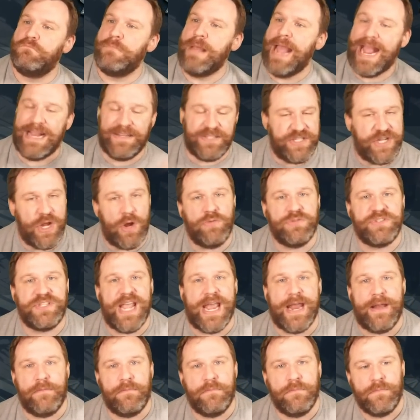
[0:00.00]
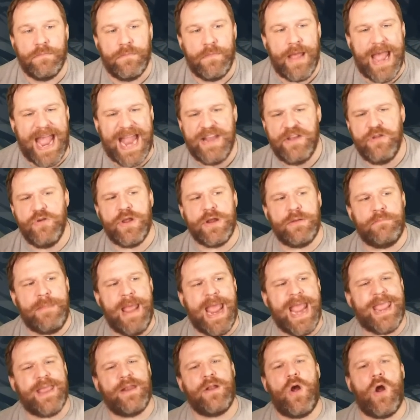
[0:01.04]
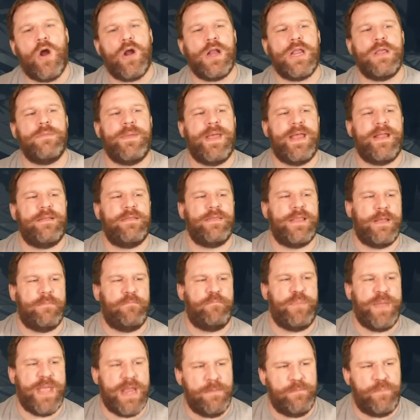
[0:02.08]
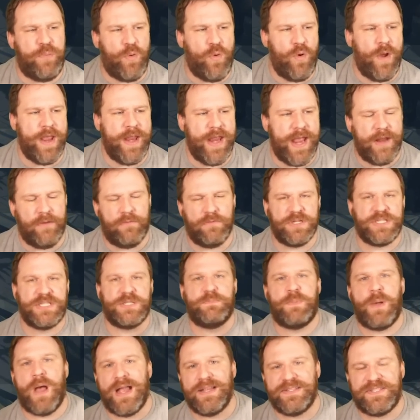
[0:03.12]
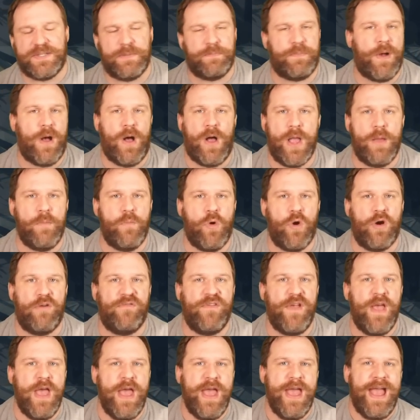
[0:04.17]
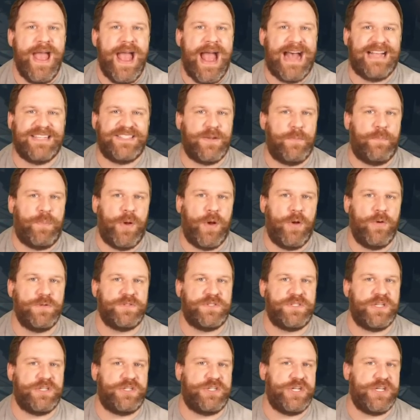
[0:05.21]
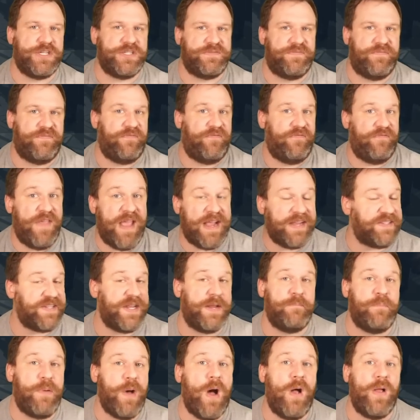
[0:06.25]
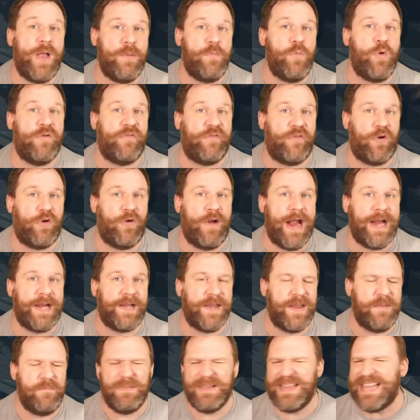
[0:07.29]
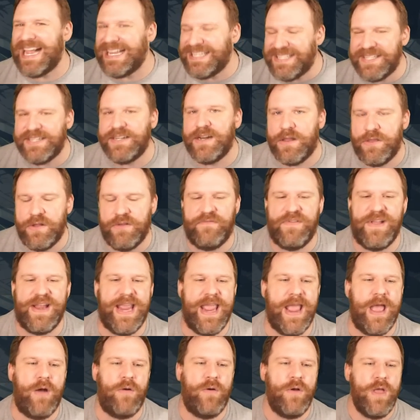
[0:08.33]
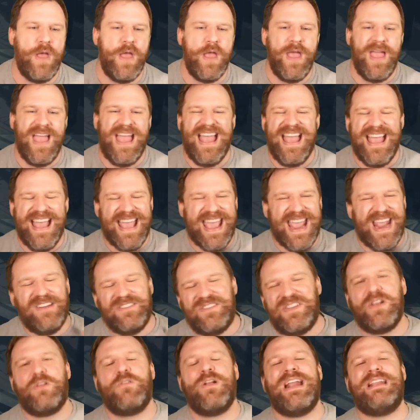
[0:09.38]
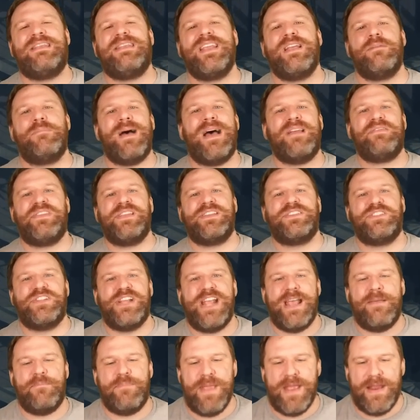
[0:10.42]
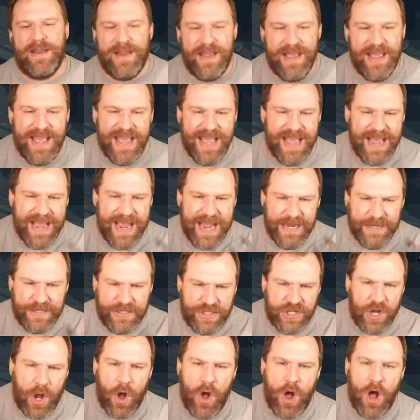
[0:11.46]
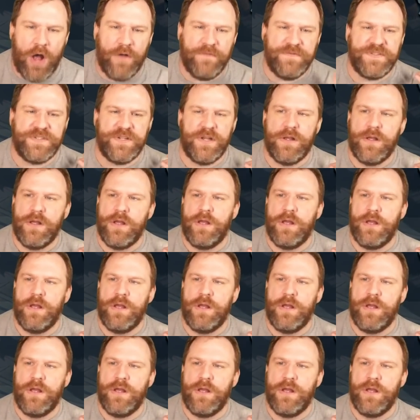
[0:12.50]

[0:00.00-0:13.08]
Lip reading: and Stone Skin. And you could make an argument that Pinpoint in response to Polymorph as opposed to just fixing Polymorph correctly. But that's another video. Here's the great thing about this champion. He solves